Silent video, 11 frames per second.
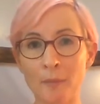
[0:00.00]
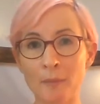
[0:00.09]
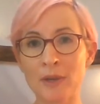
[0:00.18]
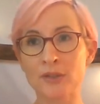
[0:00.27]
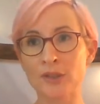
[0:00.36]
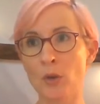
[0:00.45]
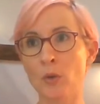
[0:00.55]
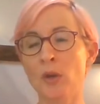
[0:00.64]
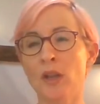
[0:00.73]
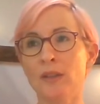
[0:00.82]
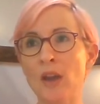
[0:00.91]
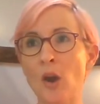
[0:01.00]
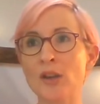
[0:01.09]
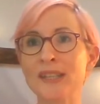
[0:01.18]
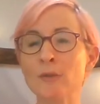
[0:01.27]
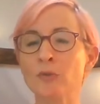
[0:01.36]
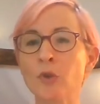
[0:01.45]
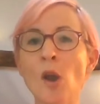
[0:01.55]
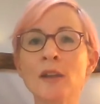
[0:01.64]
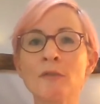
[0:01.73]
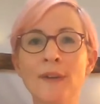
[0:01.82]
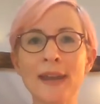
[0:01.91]
So the idea of
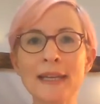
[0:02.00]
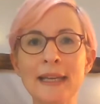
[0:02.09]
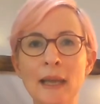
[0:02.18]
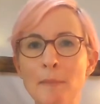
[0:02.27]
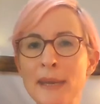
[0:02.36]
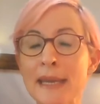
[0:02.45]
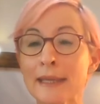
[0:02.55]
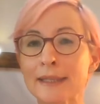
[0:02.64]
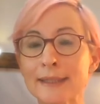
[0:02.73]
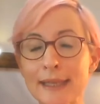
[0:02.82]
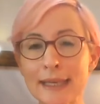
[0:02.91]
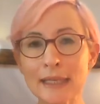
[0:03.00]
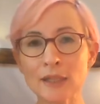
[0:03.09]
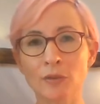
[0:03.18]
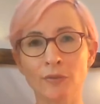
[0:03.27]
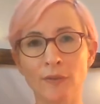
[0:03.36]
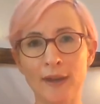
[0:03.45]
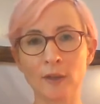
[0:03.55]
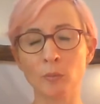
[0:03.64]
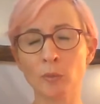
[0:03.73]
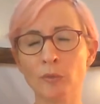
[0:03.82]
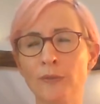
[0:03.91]
trying and failing and being seen to
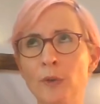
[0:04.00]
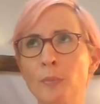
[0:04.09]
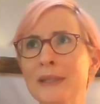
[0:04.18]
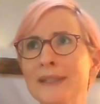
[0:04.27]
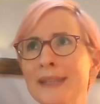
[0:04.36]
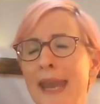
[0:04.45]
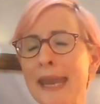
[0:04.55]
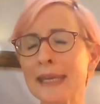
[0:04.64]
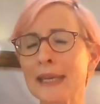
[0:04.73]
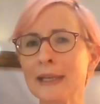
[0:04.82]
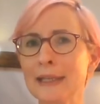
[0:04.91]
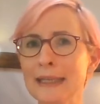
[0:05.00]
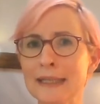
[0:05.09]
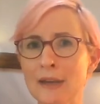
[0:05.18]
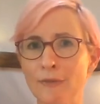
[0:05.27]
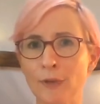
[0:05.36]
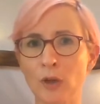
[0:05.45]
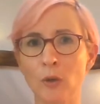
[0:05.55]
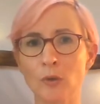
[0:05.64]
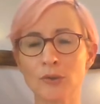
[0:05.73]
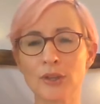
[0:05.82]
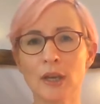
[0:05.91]
fail will feel particularly
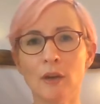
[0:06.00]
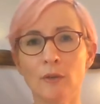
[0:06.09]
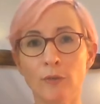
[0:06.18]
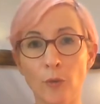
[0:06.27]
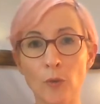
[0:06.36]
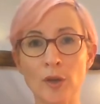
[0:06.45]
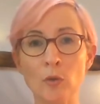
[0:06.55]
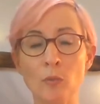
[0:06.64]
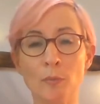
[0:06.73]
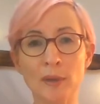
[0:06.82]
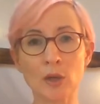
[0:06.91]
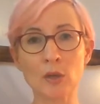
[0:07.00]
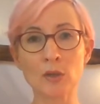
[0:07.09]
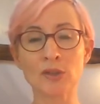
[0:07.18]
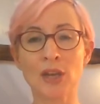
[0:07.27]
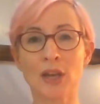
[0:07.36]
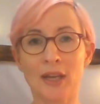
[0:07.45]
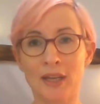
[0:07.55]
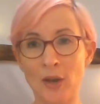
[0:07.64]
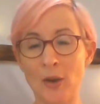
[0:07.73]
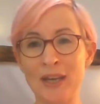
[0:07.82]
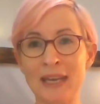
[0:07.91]
difficult for you because
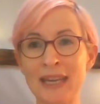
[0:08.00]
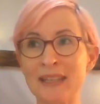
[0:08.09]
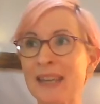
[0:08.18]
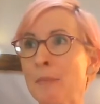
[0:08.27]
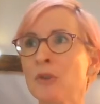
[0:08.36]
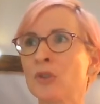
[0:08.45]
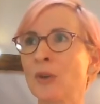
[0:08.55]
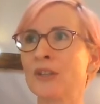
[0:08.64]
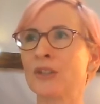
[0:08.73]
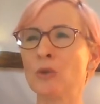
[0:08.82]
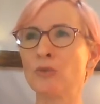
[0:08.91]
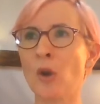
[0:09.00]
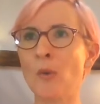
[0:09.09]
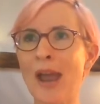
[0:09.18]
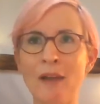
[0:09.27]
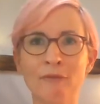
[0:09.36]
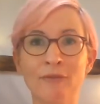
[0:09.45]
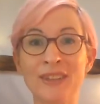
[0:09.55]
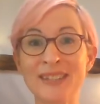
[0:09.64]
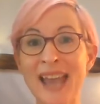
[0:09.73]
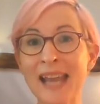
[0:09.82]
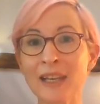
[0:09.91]
it demonstrates that you don't have the
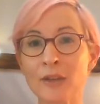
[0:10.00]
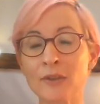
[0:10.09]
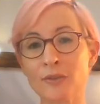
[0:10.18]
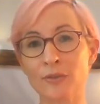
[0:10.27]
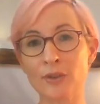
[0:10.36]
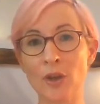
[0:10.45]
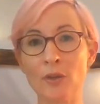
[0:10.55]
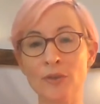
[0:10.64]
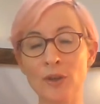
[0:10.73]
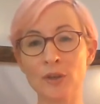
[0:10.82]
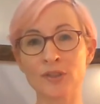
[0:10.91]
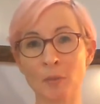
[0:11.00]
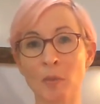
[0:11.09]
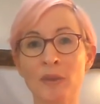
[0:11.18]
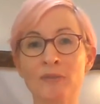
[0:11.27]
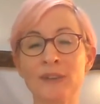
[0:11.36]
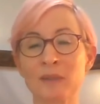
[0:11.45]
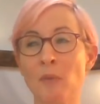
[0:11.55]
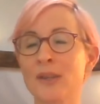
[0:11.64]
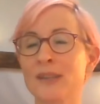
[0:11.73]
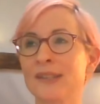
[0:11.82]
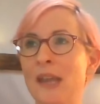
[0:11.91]
talent that someone with a fixed
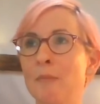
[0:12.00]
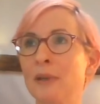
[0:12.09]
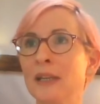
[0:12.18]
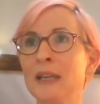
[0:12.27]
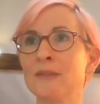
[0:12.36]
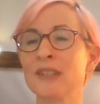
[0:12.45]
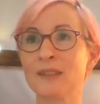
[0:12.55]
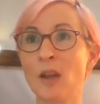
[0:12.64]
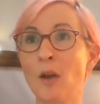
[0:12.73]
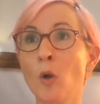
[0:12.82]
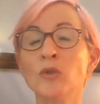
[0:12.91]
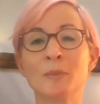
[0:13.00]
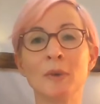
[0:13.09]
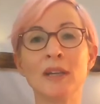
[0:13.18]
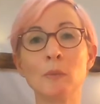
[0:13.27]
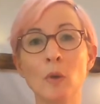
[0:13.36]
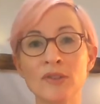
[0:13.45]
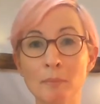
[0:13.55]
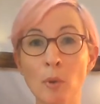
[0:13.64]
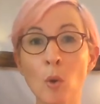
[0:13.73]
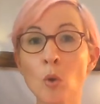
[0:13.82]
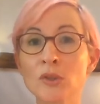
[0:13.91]
mindset believes is ultimately what's
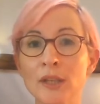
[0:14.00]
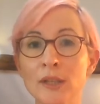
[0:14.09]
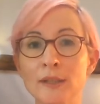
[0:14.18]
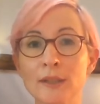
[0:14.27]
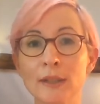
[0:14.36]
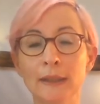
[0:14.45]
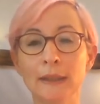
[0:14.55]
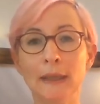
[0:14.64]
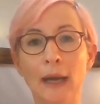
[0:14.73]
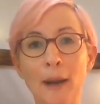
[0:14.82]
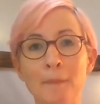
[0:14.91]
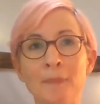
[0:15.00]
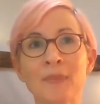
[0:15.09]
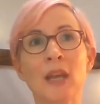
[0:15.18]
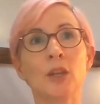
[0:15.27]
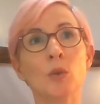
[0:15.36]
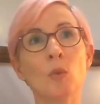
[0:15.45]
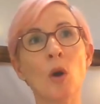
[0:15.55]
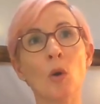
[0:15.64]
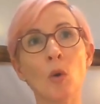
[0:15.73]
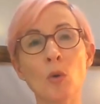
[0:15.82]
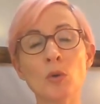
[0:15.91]
important. You are
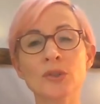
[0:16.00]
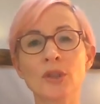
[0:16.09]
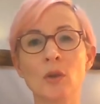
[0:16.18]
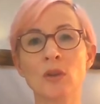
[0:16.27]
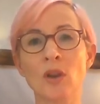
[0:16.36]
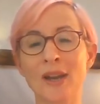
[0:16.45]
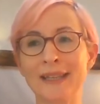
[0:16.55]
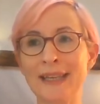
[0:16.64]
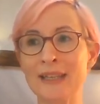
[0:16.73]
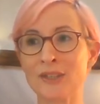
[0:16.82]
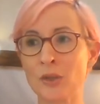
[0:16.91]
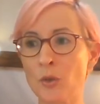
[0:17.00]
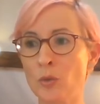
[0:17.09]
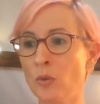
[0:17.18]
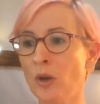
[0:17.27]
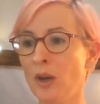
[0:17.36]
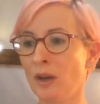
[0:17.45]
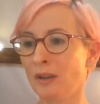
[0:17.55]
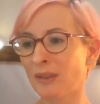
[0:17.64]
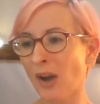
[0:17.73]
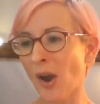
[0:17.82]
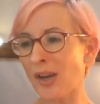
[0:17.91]
also likely to
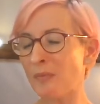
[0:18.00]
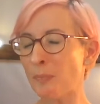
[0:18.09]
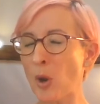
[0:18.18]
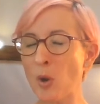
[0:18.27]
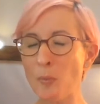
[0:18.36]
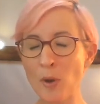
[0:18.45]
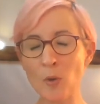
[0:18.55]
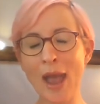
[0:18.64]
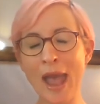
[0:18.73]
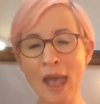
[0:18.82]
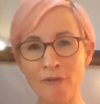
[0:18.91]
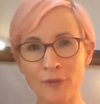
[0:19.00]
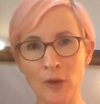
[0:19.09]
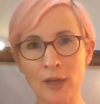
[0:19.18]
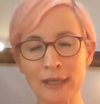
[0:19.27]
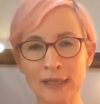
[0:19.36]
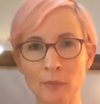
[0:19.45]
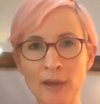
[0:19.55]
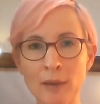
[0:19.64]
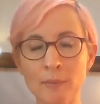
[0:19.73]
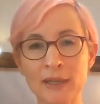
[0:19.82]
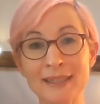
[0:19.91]
kind of poo-poo effort a little
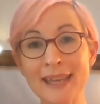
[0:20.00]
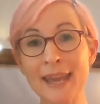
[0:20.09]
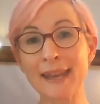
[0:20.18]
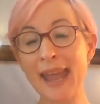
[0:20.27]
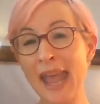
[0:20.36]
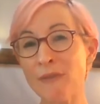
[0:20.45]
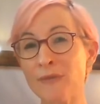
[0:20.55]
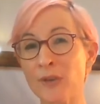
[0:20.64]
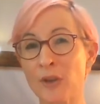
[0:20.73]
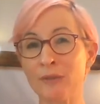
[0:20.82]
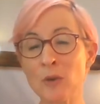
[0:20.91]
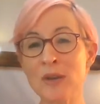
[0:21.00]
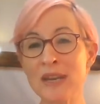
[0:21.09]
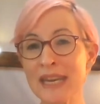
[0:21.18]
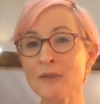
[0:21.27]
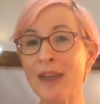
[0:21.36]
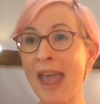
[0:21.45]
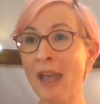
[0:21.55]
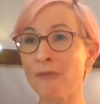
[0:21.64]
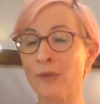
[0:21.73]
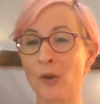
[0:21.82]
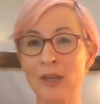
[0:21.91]
bit because again, effort, if you need
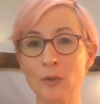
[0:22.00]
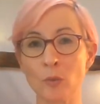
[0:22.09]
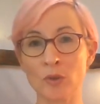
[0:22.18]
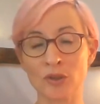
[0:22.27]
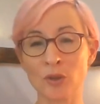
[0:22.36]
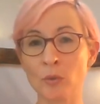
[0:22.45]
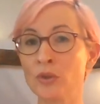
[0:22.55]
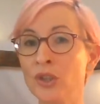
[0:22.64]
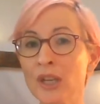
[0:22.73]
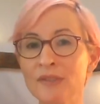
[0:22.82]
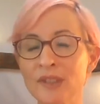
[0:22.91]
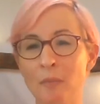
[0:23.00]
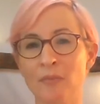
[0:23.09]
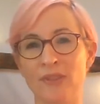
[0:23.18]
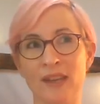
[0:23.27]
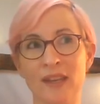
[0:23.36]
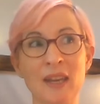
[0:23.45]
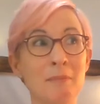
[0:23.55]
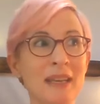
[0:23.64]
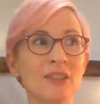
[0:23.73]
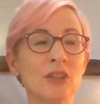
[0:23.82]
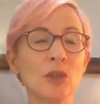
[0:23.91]
effort in order to achieve something, it
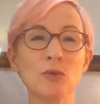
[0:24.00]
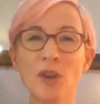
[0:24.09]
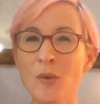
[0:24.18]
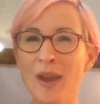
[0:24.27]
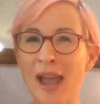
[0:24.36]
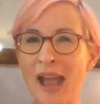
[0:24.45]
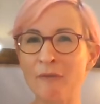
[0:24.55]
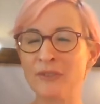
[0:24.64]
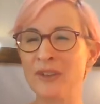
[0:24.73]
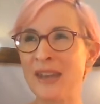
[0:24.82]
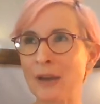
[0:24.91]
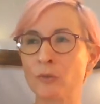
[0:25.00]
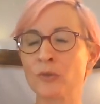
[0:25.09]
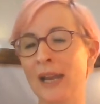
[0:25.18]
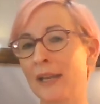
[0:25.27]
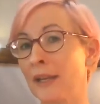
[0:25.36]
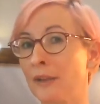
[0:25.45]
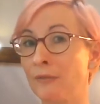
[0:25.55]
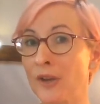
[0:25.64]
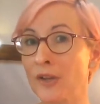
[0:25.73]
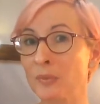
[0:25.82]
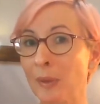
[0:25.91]
means that you don't have the natural talent in the
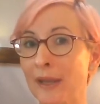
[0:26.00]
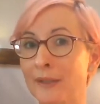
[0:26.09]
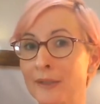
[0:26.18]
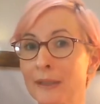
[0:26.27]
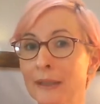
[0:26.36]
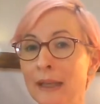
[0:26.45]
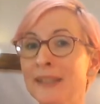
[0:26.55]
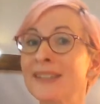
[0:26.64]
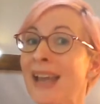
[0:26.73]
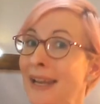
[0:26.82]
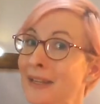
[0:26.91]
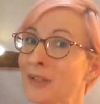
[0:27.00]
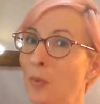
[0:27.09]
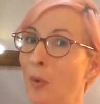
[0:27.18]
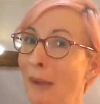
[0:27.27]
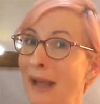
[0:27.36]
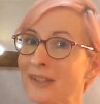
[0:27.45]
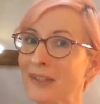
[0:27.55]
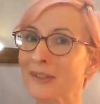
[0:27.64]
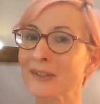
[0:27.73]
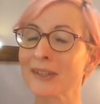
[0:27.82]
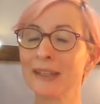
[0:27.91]
first place, and talent is what
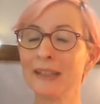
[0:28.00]
matters.